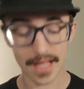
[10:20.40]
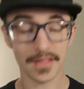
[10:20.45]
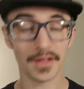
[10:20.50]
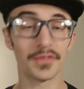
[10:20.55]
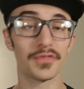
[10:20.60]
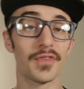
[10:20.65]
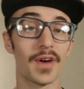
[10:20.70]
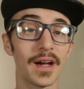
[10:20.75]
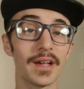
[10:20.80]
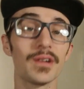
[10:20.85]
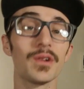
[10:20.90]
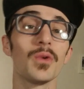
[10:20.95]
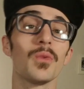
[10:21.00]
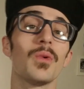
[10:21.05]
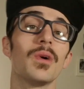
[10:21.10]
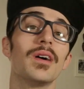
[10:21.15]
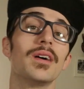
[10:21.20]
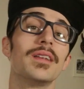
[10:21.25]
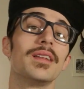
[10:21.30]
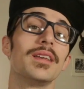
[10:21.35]
And the
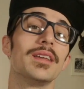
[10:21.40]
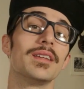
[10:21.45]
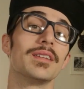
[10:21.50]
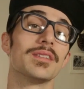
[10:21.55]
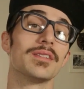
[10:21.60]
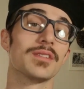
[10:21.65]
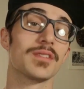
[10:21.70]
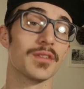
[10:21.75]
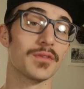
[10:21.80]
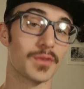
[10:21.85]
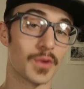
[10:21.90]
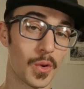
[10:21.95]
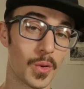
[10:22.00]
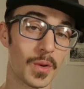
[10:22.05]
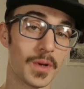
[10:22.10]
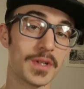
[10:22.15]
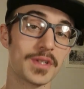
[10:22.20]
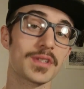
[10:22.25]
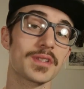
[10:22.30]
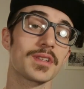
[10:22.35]
final one is, of
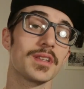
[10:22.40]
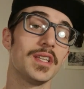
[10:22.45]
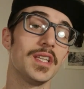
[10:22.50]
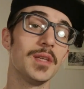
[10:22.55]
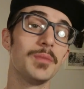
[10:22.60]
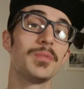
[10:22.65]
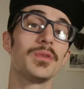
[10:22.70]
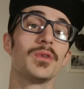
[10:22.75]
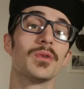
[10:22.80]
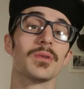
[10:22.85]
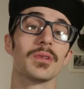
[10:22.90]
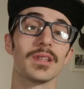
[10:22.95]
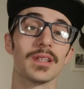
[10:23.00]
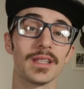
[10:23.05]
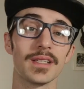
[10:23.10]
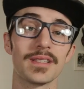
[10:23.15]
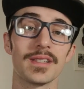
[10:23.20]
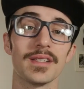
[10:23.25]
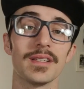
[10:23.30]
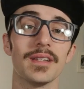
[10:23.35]
course, keep your
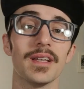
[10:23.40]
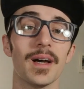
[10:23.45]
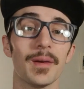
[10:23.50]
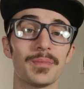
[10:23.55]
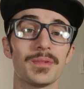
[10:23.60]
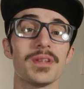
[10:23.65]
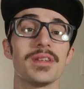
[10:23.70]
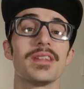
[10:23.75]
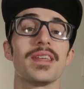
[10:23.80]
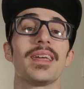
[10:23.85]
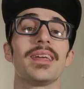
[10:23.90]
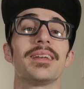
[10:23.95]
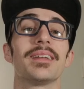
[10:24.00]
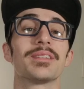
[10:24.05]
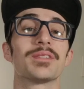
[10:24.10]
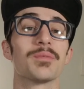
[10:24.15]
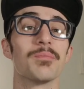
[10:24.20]
LinkedIn up to date.